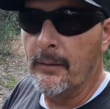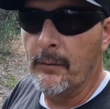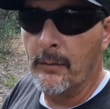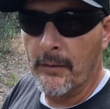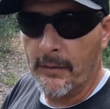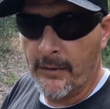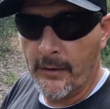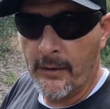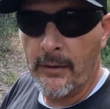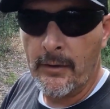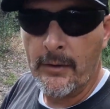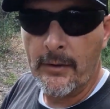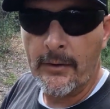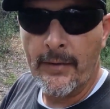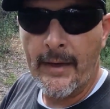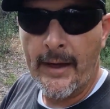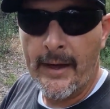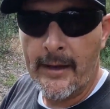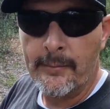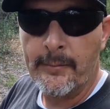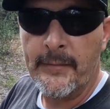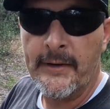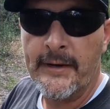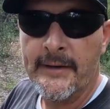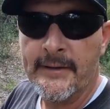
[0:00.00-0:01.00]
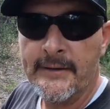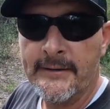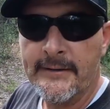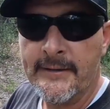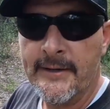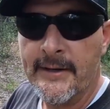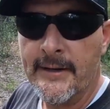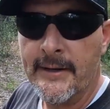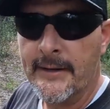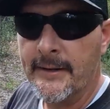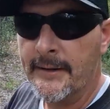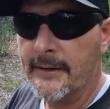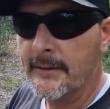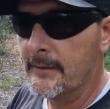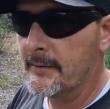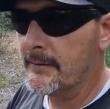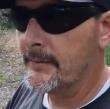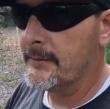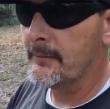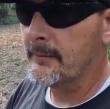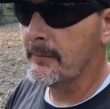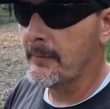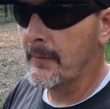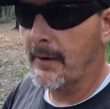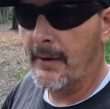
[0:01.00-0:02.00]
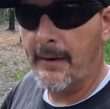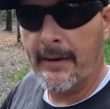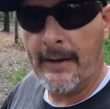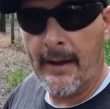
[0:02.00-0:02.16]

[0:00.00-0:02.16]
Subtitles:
With all that being said, my